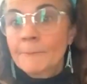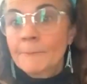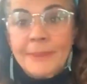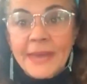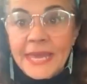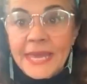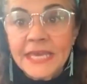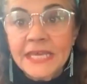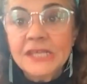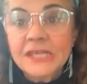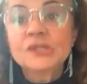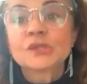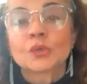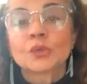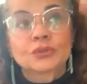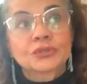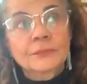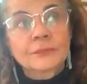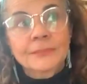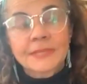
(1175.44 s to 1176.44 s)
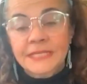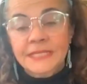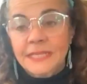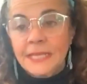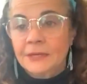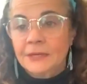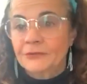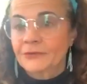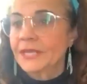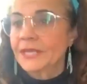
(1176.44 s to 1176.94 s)
paints or somebody
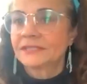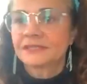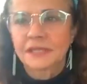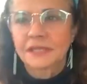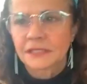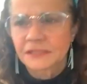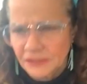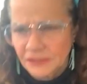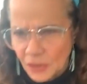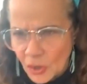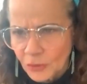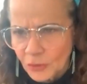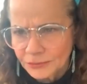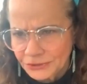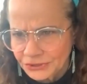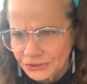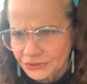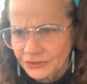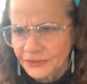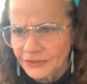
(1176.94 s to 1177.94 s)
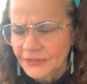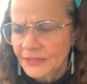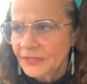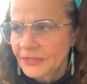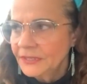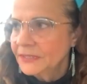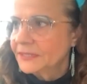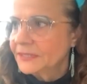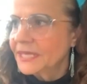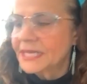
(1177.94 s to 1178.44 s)
that creates a sculpture,
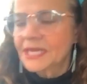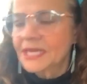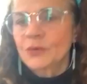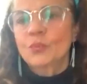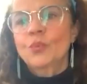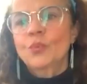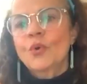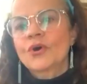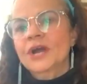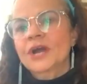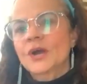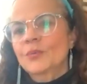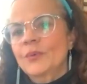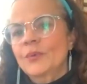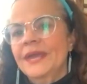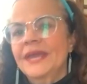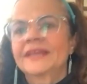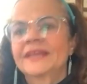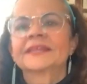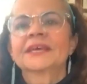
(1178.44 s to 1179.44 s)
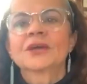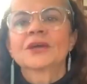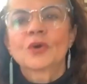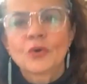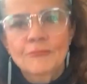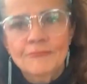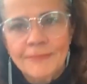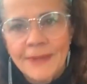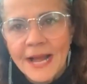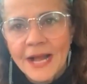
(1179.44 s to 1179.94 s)
they can walk away and then
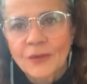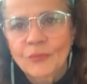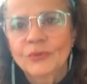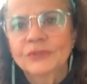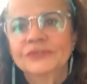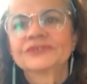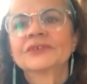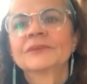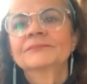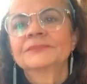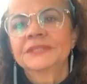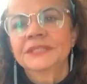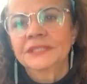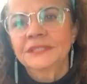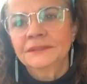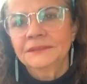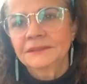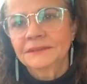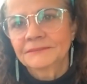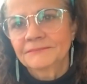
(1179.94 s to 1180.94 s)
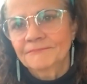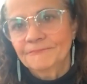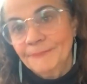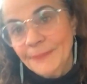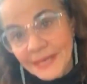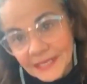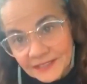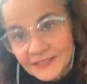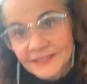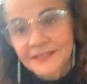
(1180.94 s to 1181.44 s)
come back with something
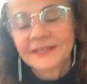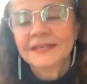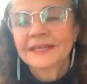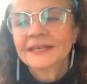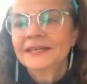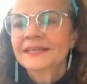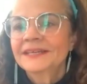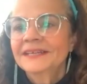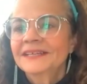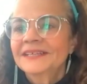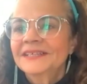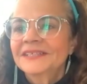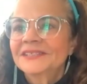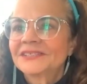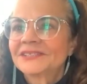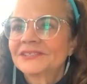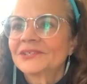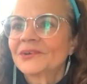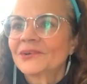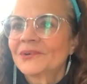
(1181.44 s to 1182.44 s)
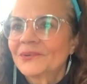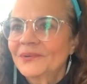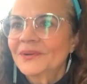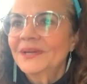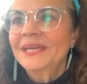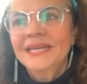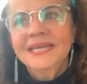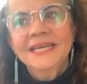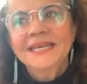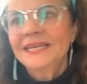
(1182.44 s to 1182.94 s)
better. So
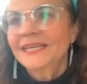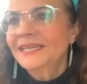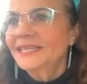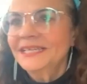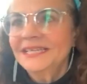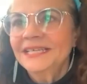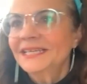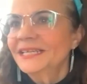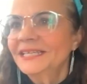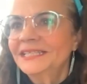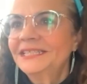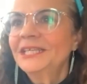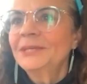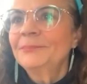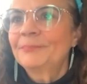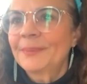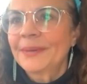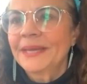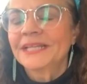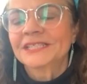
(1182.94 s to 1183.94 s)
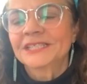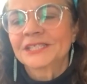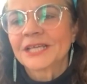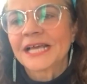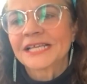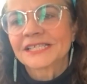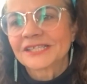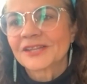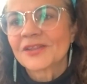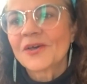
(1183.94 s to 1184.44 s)
it depends.
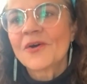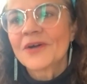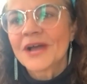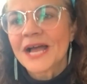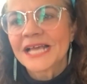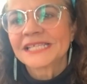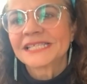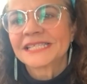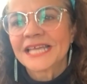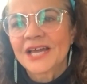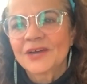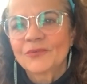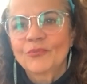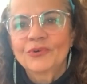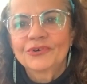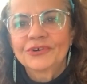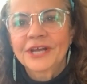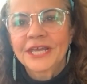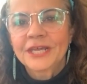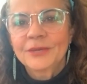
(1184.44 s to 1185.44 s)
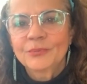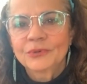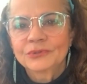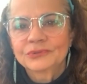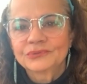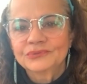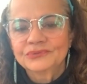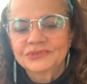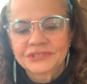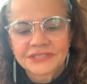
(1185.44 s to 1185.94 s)
As long as that we're able
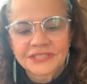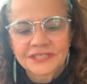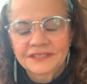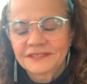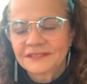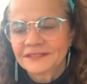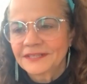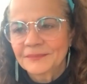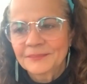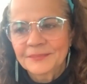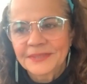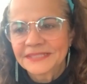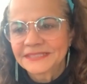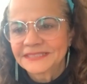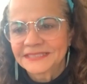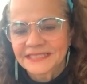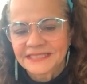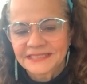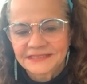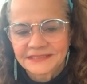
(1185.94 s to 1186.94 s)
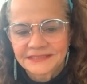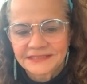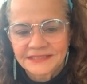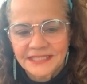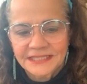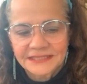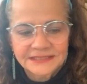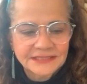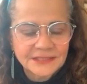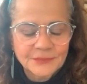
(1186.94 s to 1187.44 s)
to share the message,
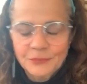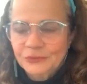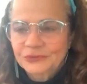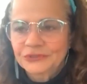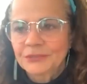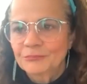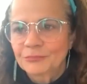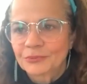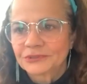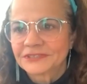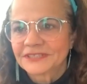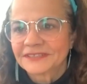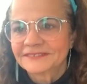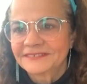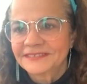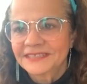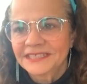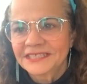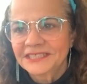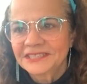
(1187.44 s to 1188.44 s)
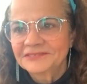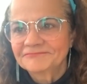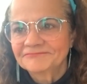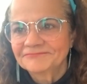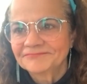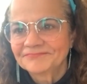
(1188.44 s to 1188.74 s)
that's the most important thing.